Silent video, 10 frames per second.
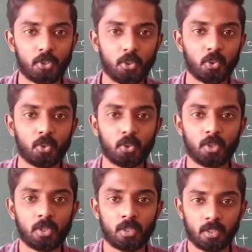To
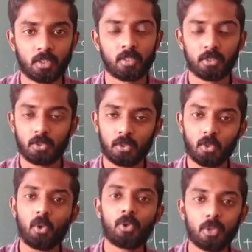
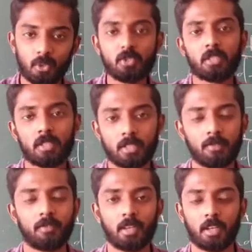going to
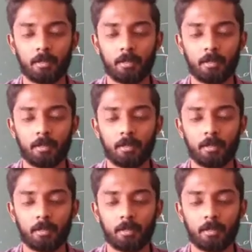somewhere.